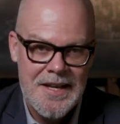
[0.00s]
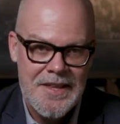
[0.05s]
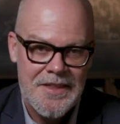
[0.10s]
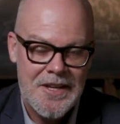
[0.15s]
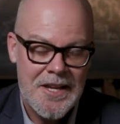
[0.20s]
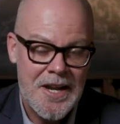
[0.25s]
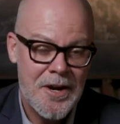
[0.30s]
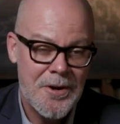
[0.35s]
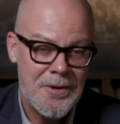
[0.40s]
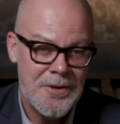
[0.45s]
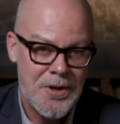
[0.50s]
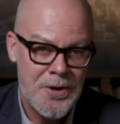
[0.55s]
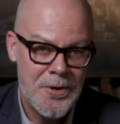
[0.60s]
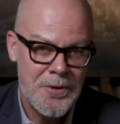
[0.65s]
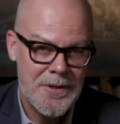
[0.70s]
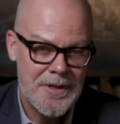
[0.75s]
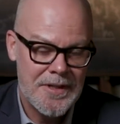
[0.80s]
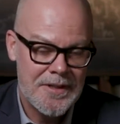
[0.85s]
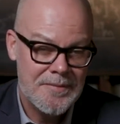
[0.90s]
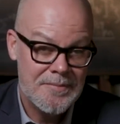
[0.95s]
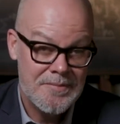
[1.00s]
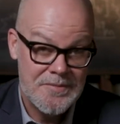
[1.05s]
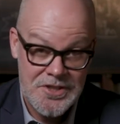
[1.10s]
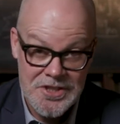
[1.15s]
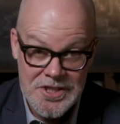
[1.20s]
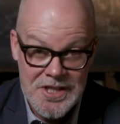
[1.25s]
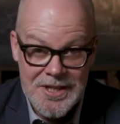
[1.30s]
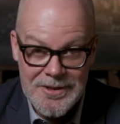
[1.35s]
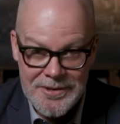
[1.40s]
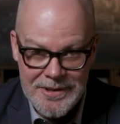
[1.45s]
The current owner,
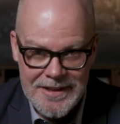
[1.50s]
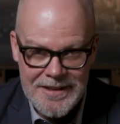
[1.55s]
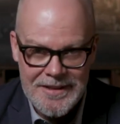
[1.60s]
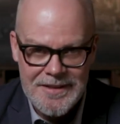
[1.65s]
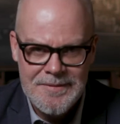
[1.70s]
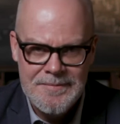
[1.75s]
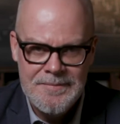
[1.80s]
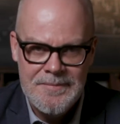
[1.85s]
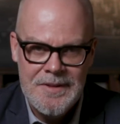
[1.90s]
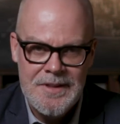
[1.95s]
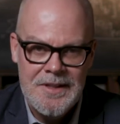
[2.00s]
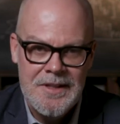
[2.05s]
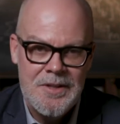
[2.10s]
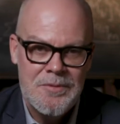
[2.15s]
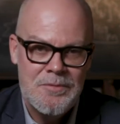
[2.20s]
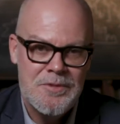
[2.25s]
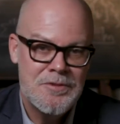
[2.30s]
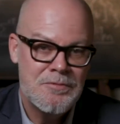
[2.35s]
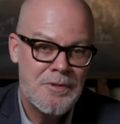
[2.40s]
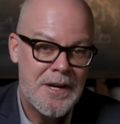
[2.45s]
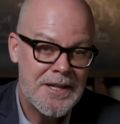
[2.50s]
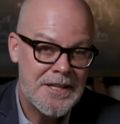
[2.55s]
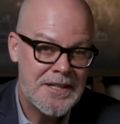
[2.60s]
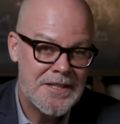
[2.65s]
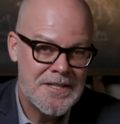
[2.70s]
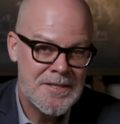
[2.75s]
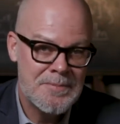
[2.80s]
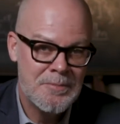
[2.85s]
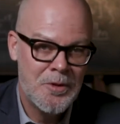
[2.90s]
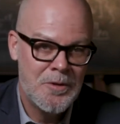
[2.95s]
Jerry, was running a
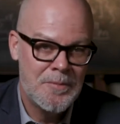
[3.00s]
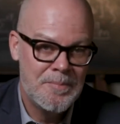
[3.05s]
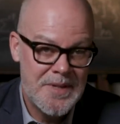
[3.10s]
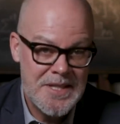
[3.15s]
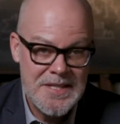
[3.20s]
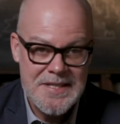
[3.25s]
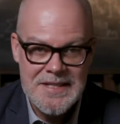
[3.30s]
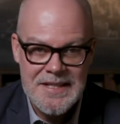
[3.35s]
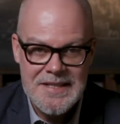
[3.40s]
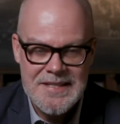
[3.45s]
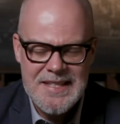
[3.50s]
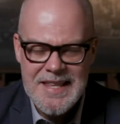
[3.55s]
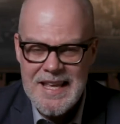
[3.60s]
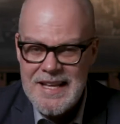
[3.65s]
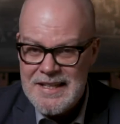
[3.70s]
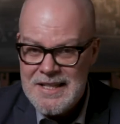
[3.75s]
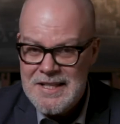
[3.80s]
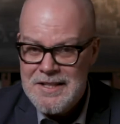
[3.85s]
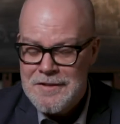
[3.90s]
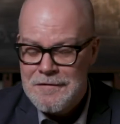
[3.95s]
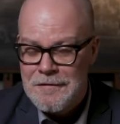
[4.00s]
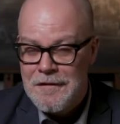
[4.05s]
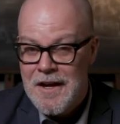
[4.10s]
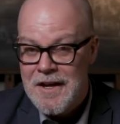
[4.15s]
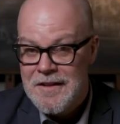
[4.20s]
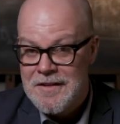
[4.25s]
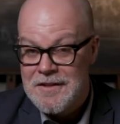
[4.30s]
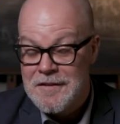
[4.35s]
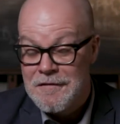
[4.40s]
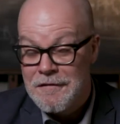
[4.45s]
small business that his
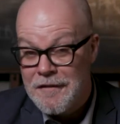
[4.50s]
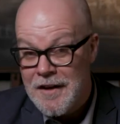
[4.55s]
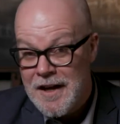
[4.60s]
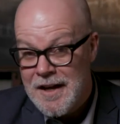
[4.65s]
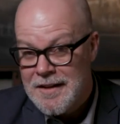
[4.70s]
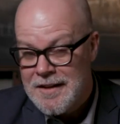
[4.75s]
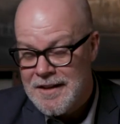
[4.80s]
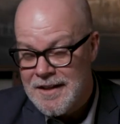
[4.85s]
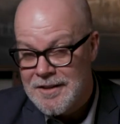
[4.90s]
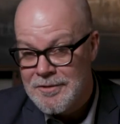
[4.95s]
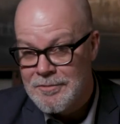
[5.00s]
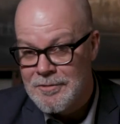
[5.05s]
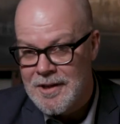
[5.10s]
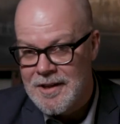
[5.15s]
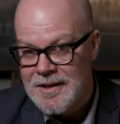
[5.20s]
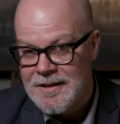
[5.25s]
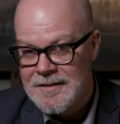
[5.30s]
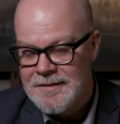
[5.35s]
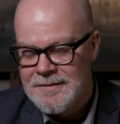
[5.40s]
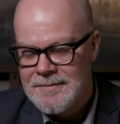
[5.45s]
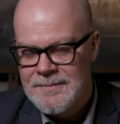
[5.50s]
father's father had run.